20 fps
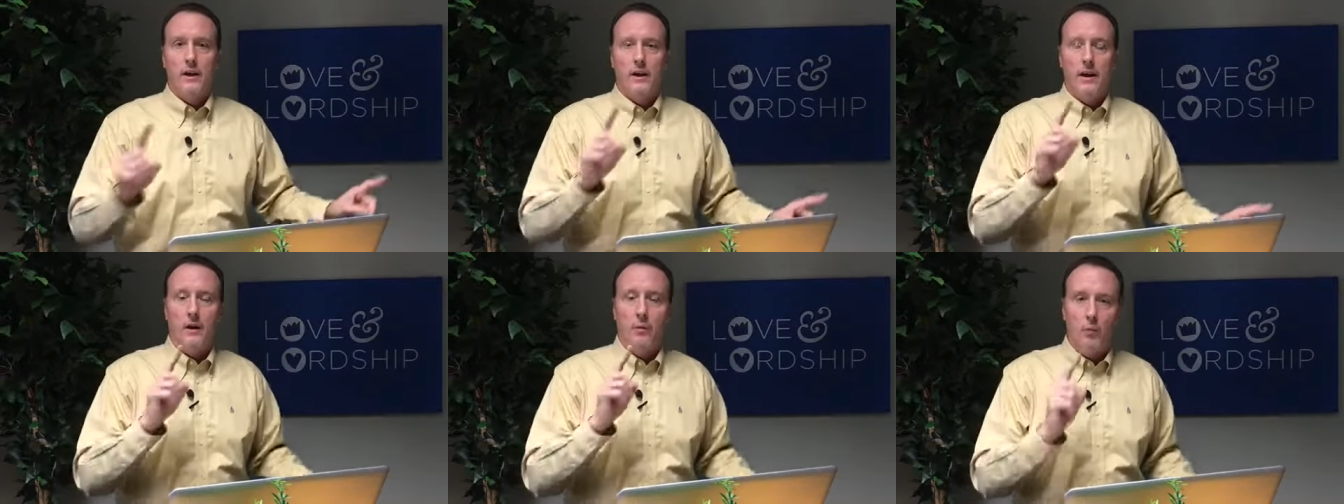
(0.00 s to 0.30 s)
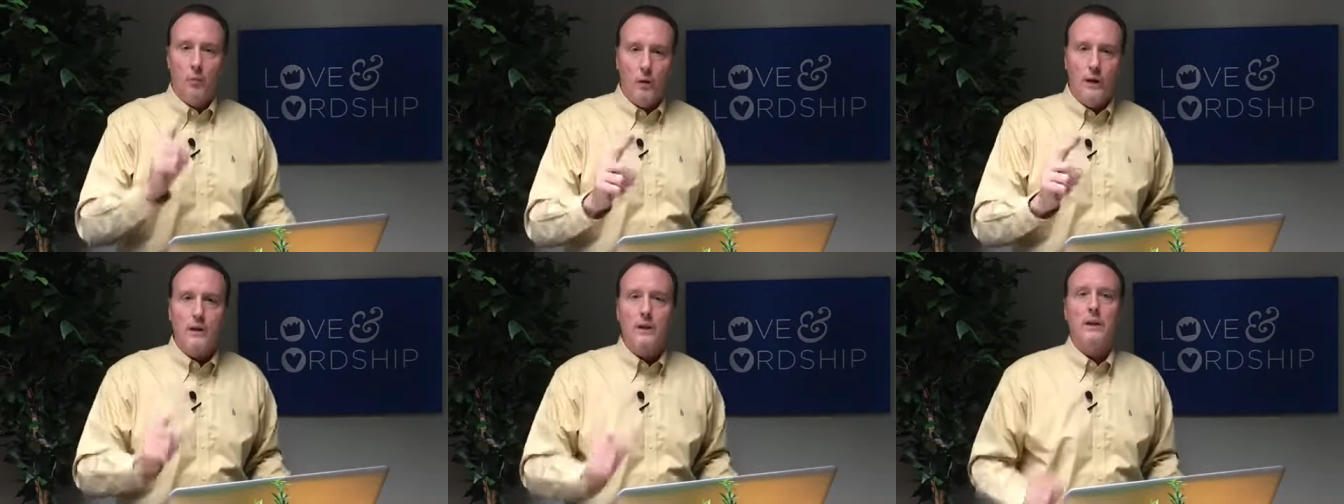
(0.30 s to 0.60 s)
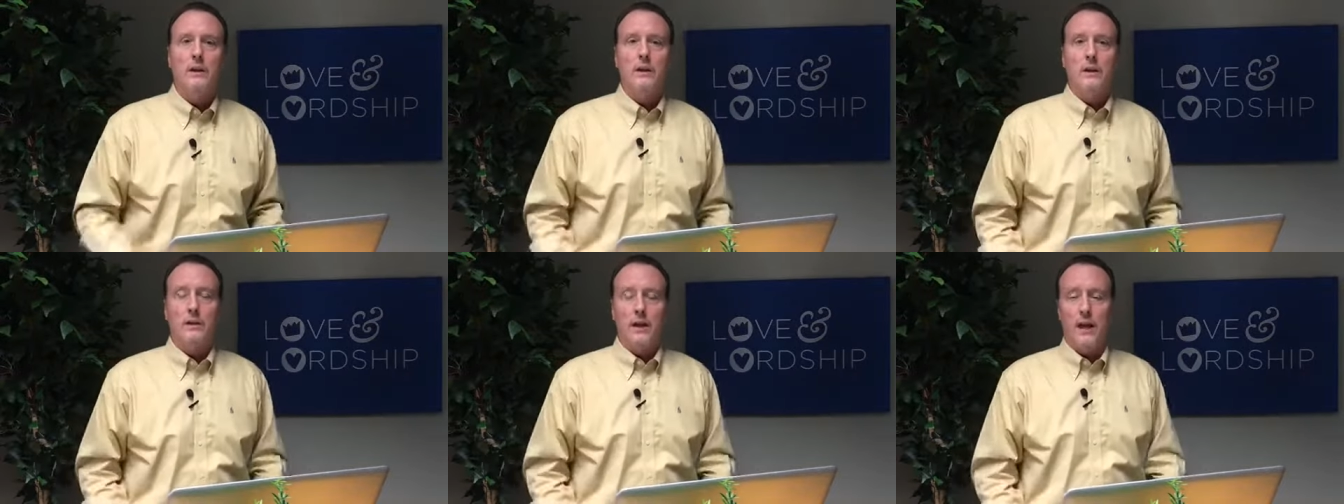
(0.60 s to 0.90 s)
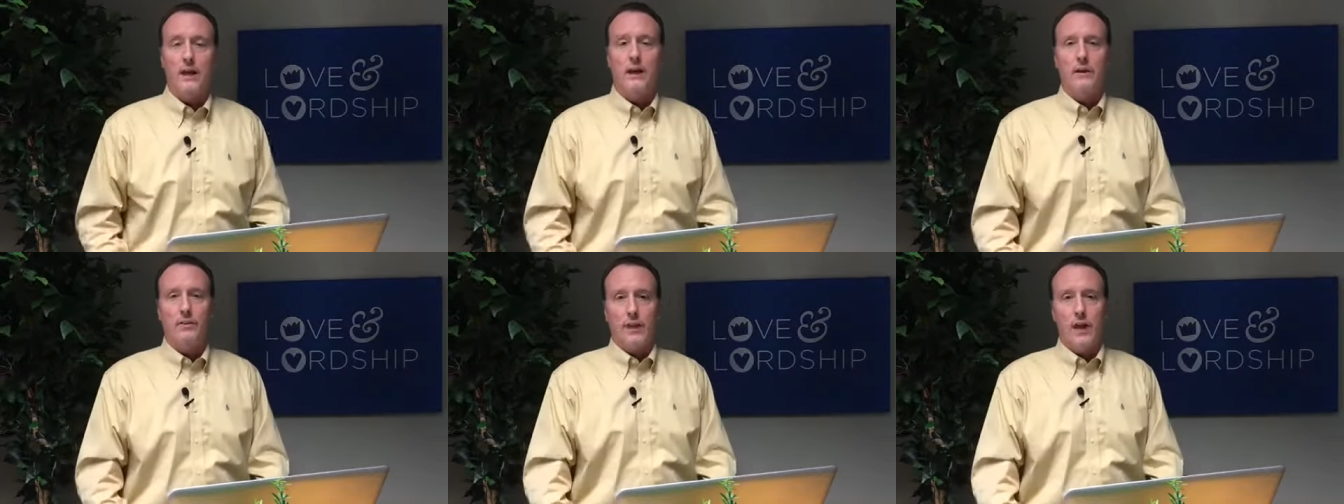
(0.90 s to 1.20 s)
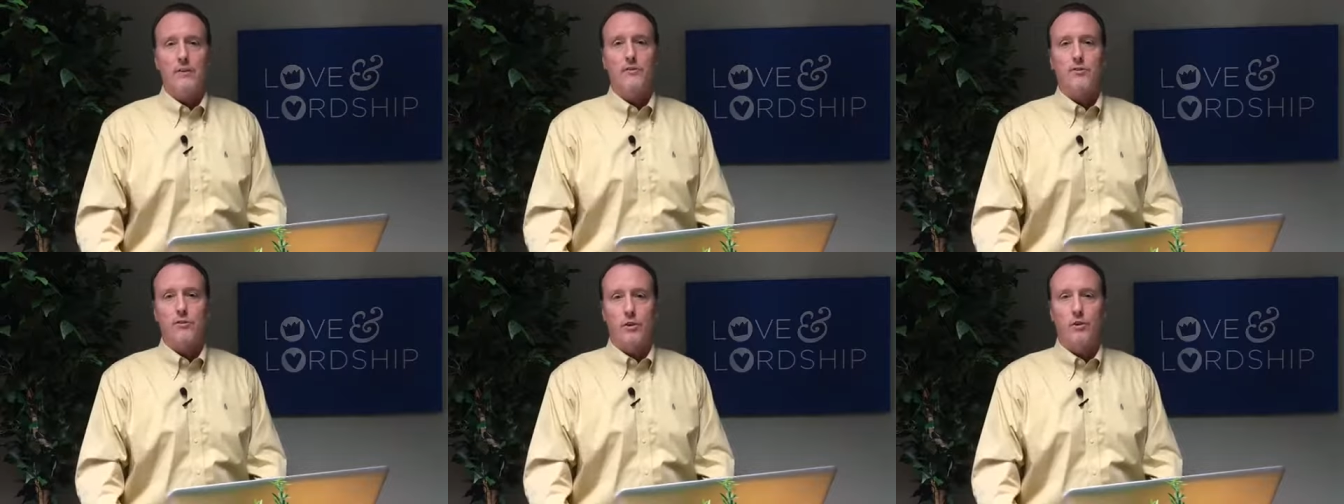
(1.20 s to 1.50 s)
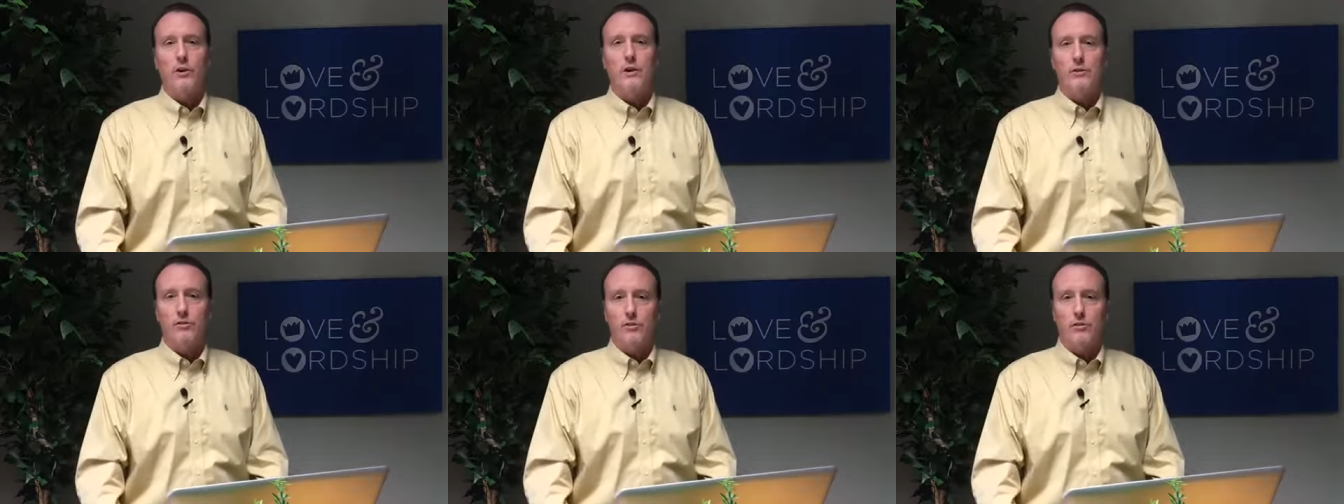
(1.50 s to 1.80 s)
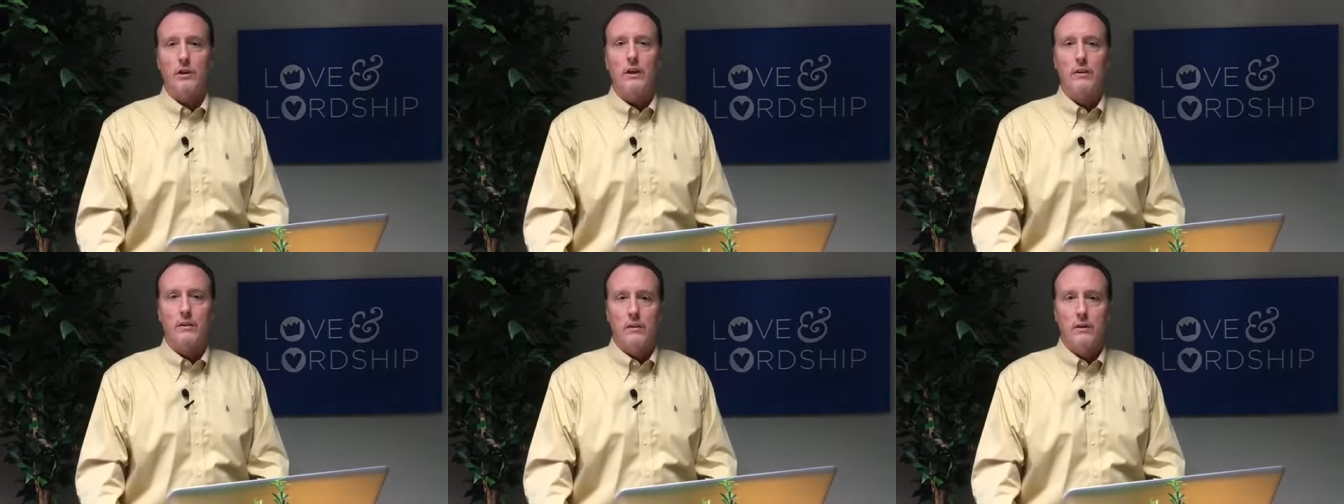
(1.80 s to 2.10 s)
And we need to take it that seriously.